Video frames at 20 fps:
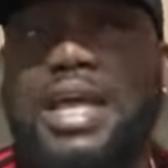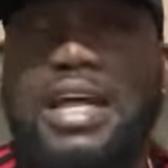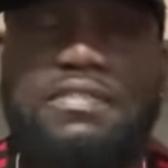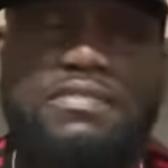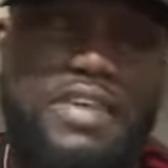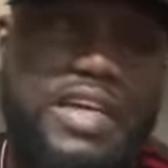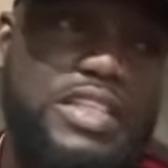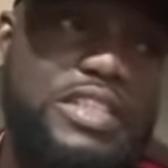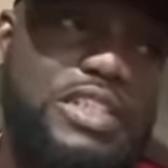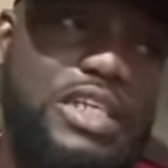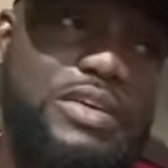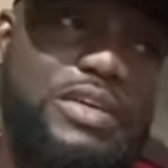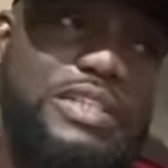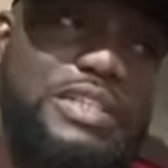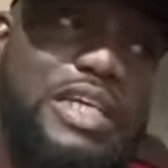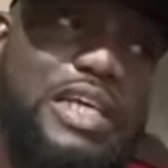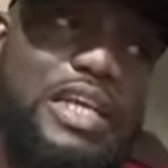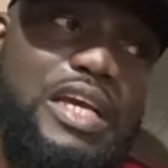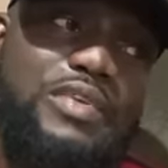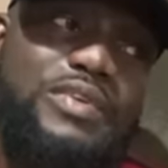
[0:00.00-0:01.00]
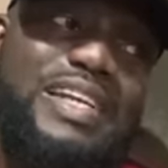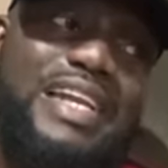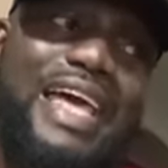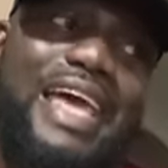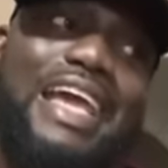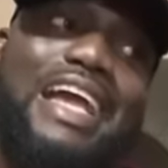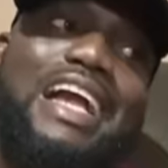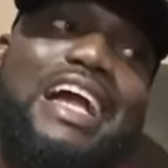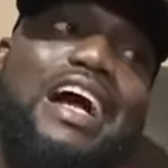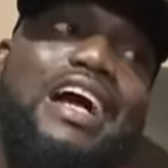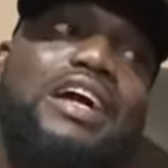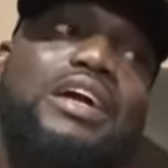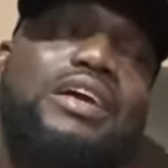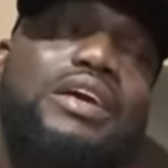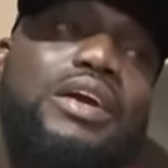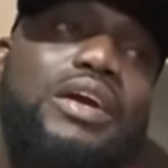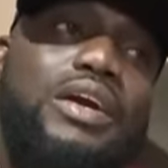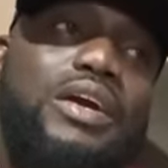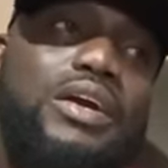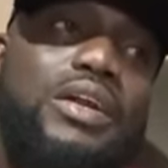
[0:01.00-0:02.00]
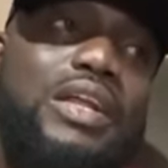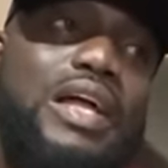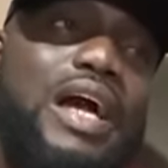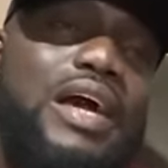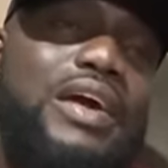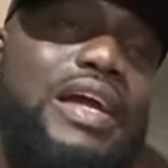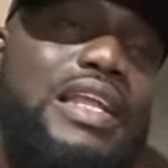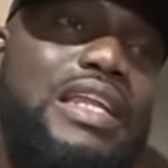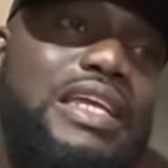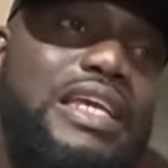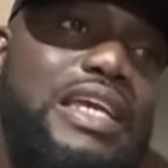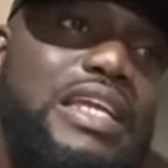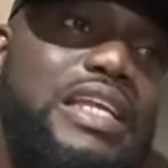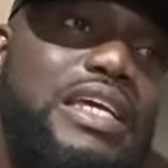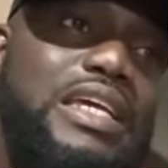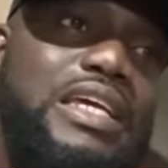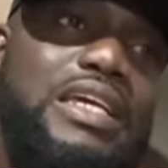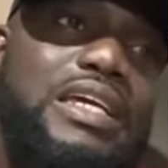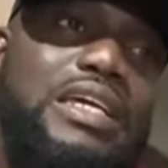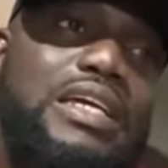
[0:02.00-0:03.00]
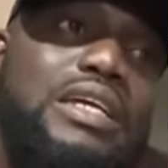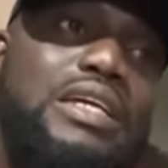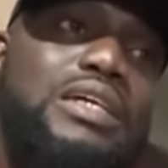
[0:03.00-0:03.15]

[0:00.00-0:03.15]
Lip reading: adventurous, and I would like a girl or a lady